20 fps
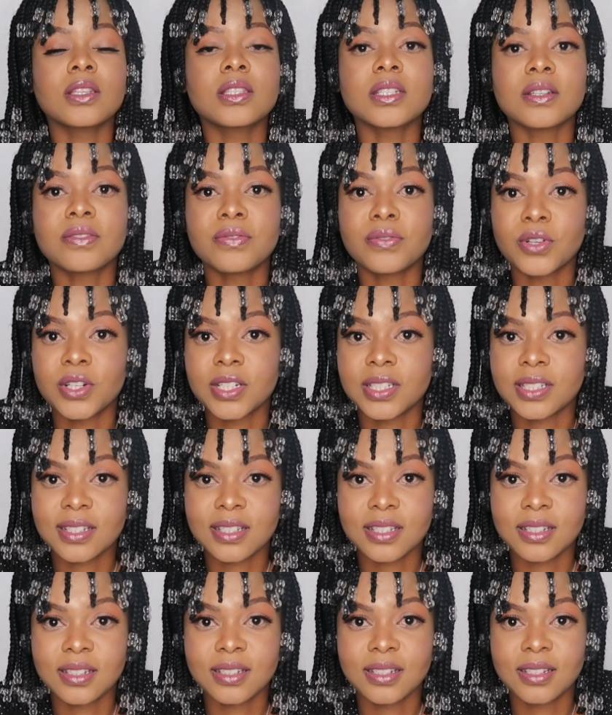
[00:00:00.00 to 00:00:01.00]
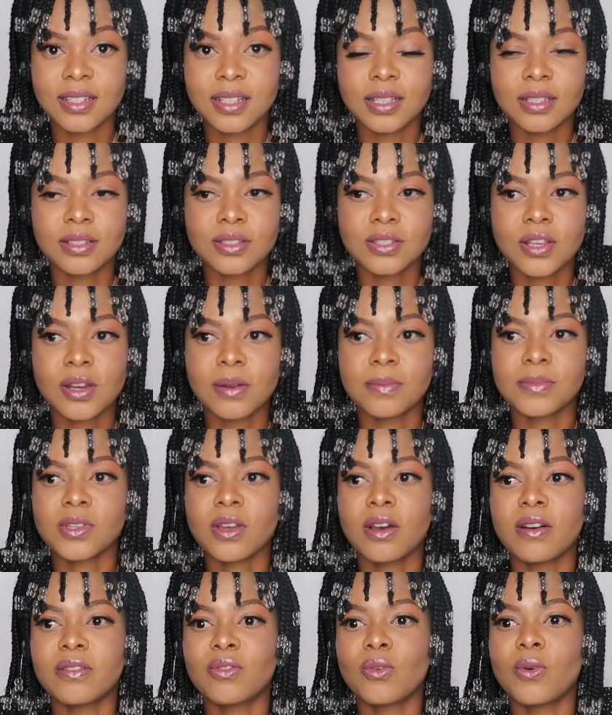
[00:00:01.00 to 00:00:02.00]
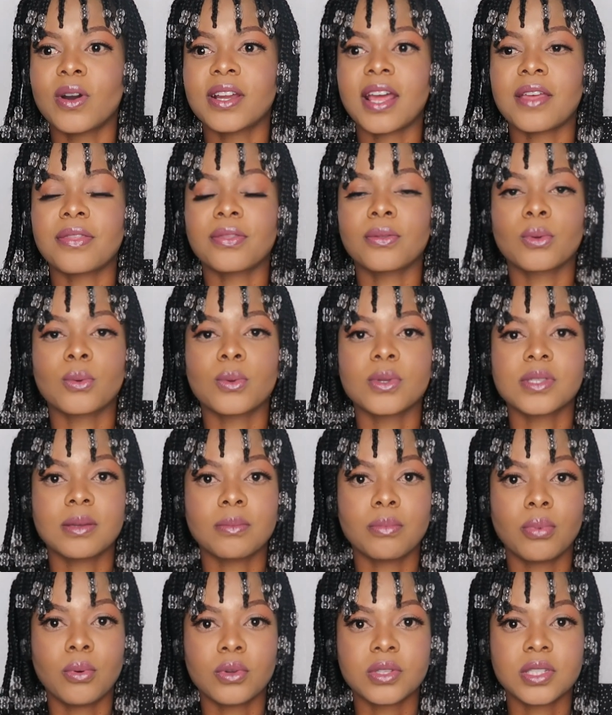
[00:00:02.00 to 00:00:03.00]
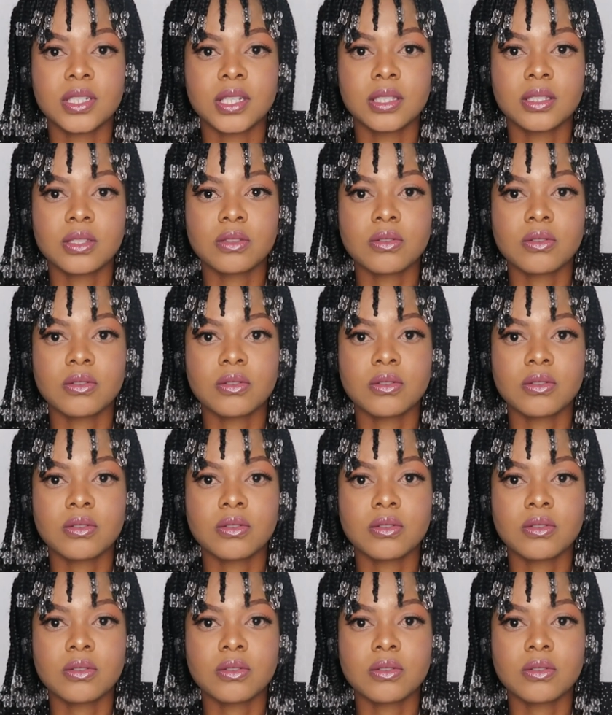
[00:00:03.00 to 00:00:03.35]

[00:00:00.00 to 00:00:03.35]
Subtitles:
different in terms of what I thought was important.